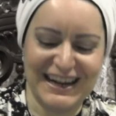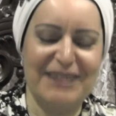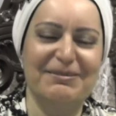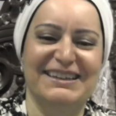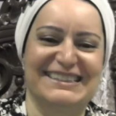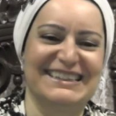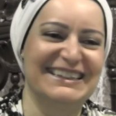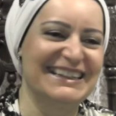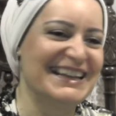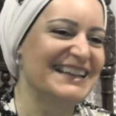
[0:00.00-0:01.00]
The is
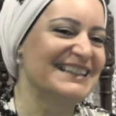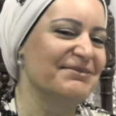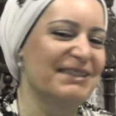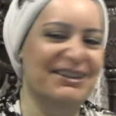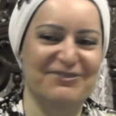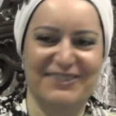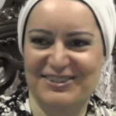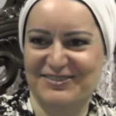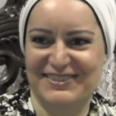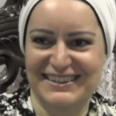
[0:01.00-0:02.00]
here, they make fun
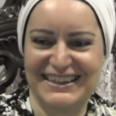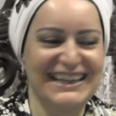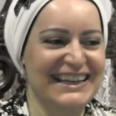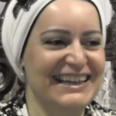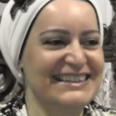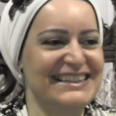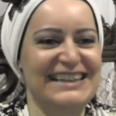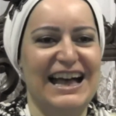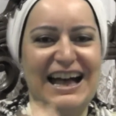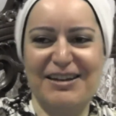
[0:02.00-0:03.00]
of her. He says,
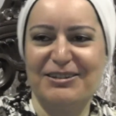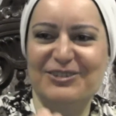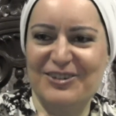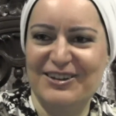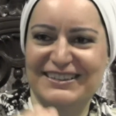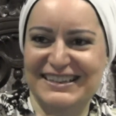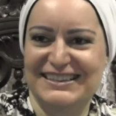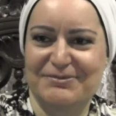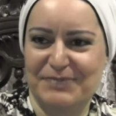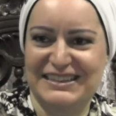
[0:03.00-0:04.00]
how long
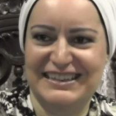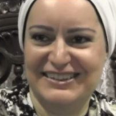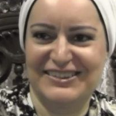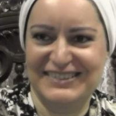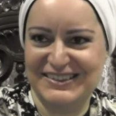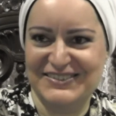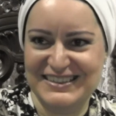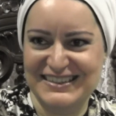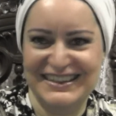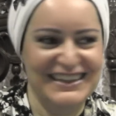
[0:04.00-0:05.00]
this mosquito
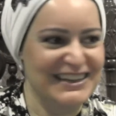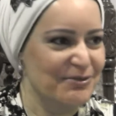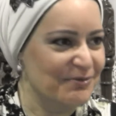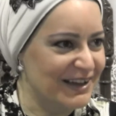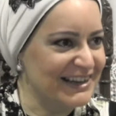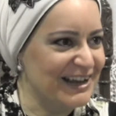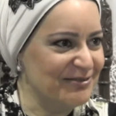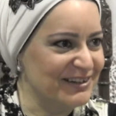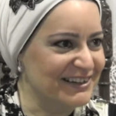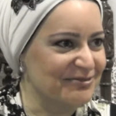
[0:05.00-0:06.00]
lives? One
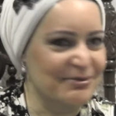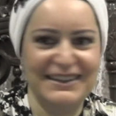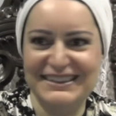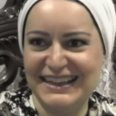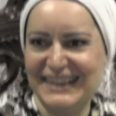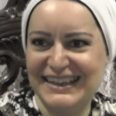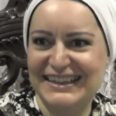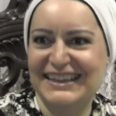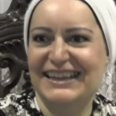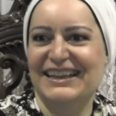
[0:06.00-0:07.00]
hour, one day.
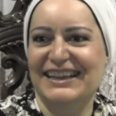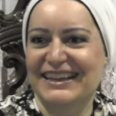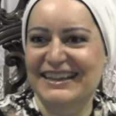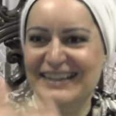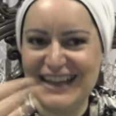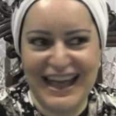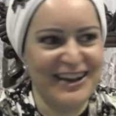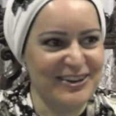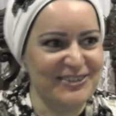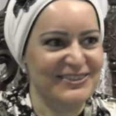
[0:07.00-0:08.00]
I
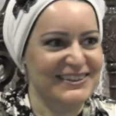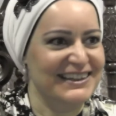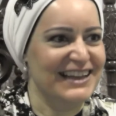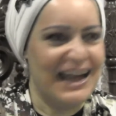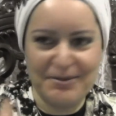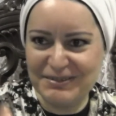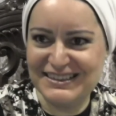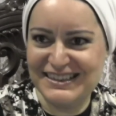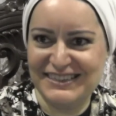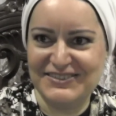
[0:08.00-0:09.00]
don't know, how much
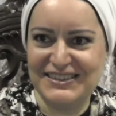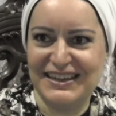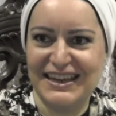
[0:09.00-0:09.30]
it lives?